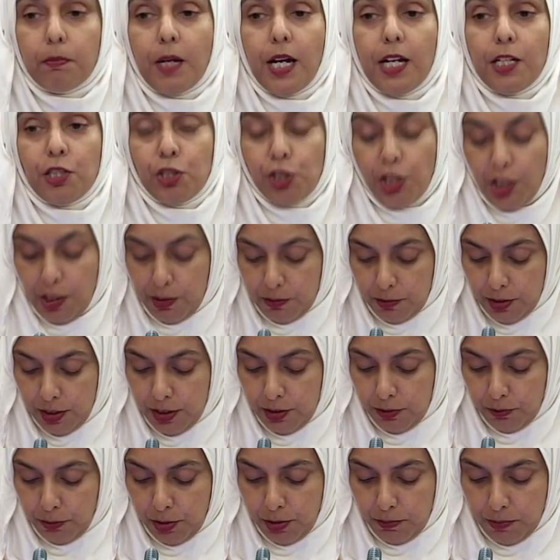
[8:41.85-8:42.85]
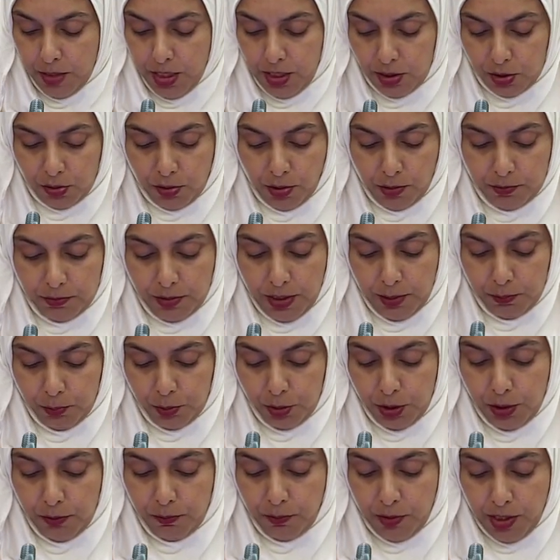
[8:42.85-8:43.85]
by sharing remarks from
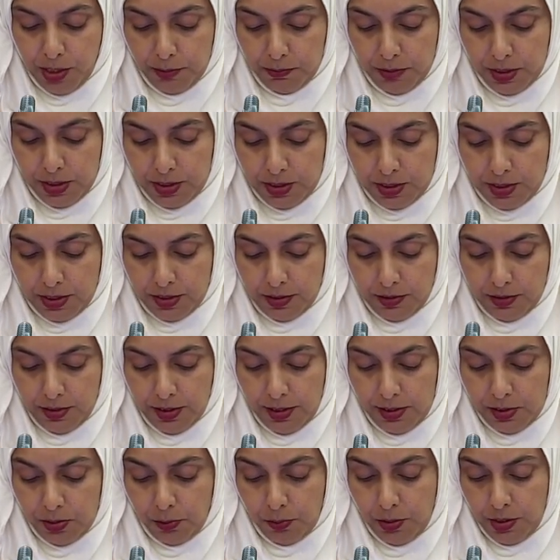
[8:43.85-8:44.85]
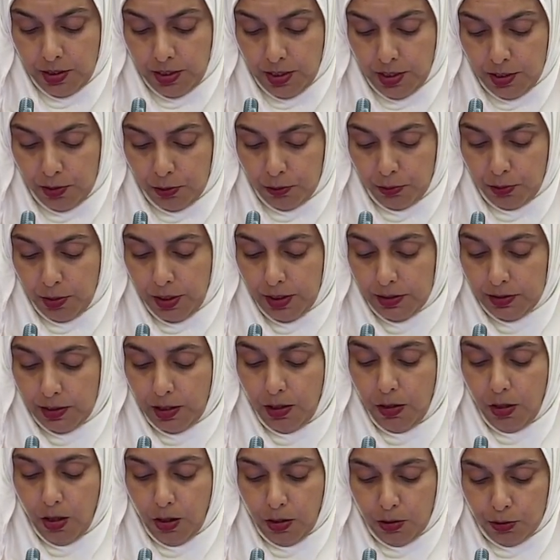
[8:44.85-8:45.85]
Deputy Prime Minister Heng Swee Keat during the
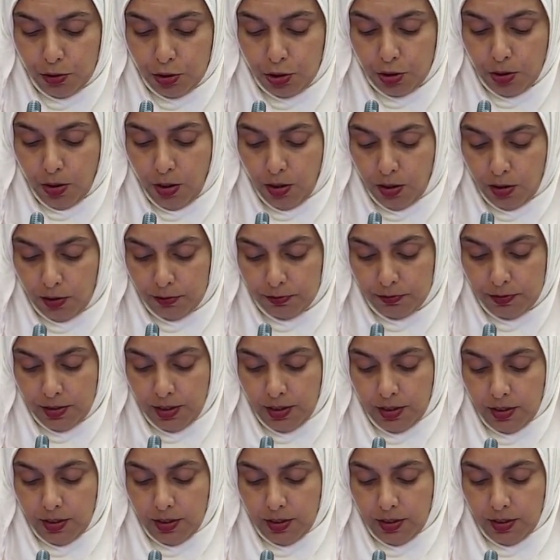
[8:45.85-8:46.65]
launch of